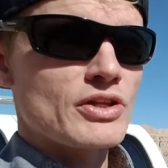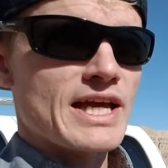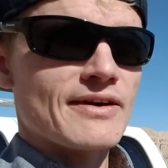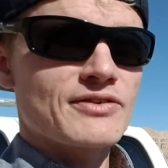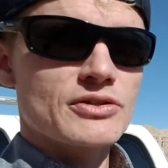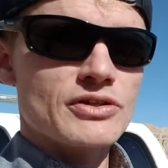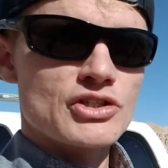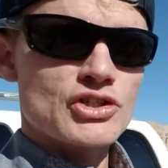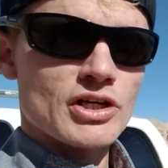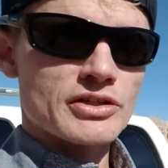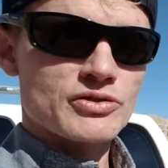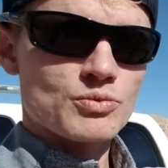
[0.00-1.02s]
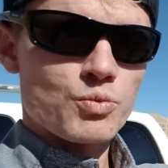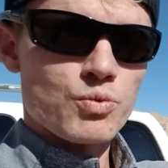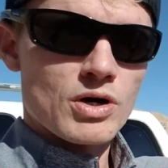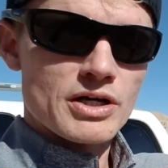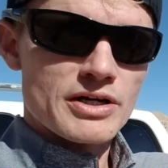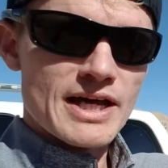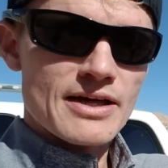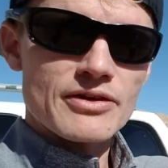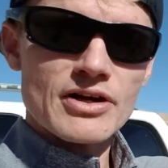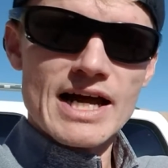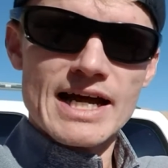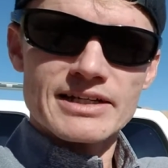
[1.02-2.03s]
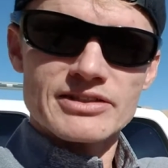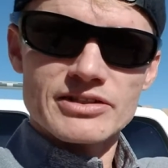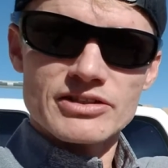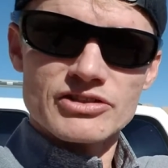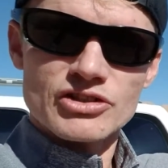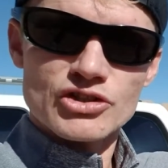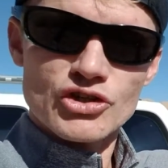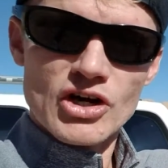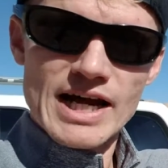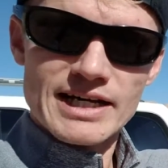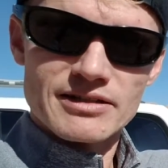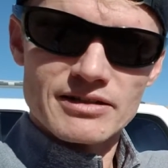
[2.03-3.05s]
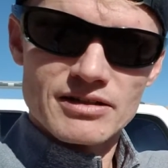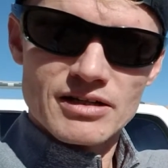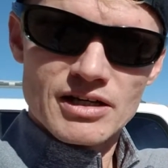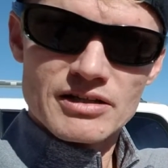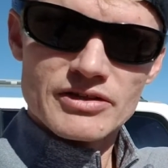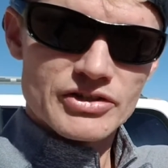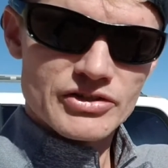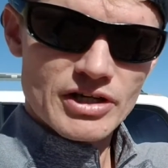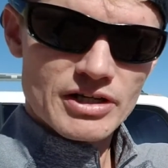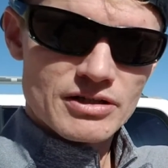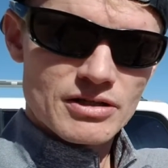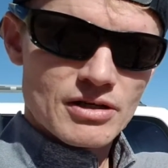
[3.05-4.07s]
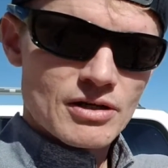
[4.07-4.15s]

have to adjust one other axis to track the sun.